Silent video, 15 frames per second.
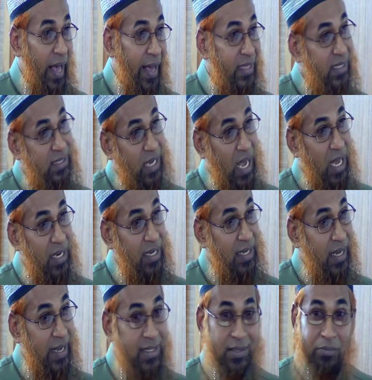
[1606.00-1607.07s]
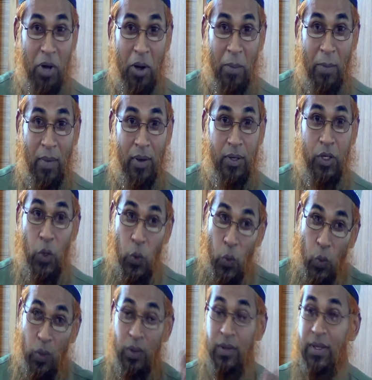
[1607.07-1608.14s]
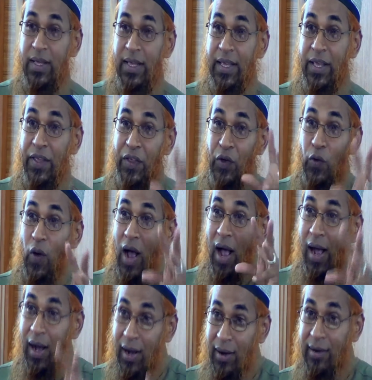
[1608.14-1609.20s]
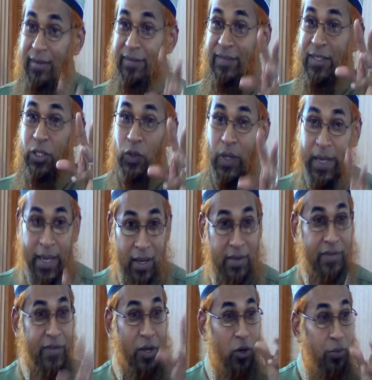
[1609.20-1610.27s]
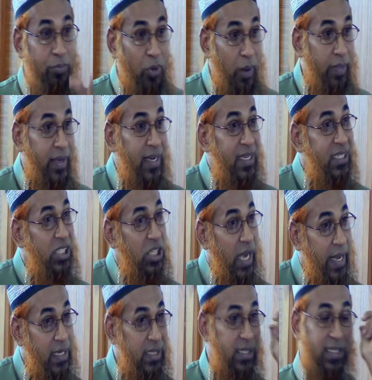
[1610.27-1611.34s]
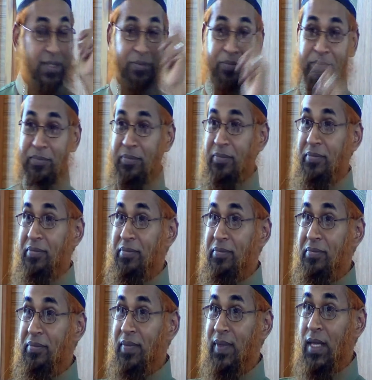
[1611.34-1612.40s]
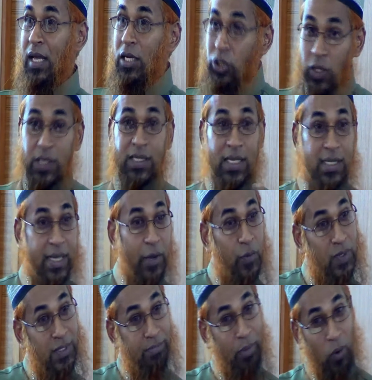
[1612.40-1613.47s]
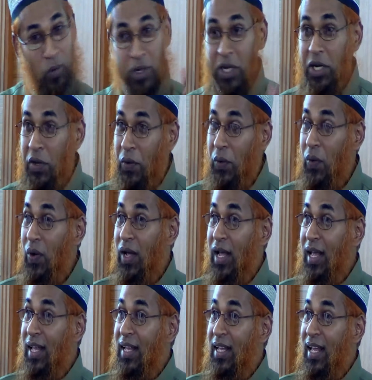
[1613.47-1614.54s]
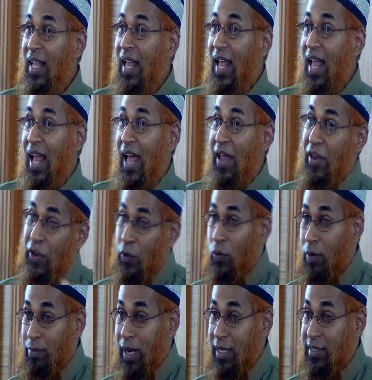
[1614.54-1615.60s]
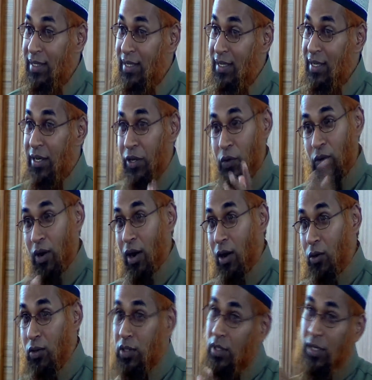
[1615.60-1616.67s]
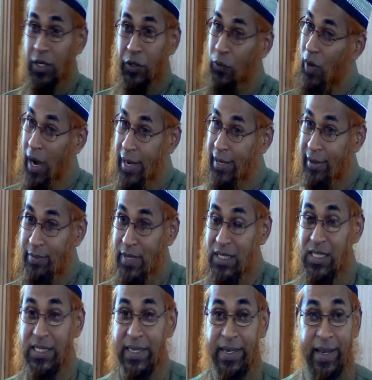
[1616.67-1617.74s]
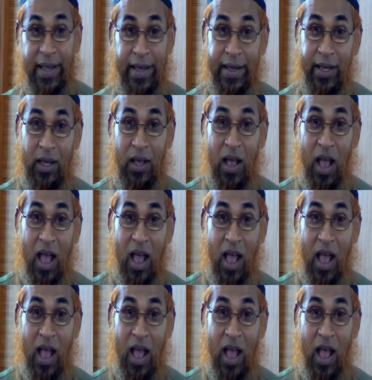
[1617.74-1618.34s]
As dad, as mom, no. You have to give your brother a chance. Just as he was bowling you, and you were batting, you were out, you can't come and sit here.